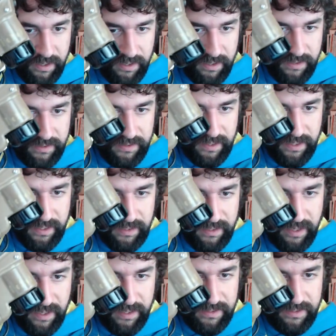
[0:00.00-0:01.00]
see it
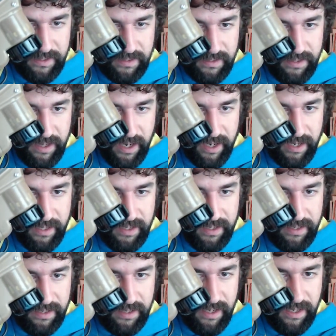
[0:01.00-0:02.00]
does dial
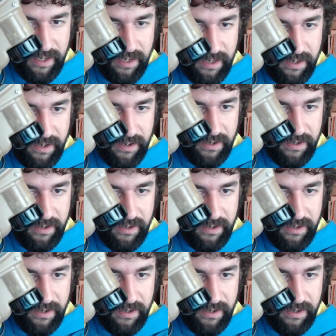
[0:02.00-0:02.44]
in there,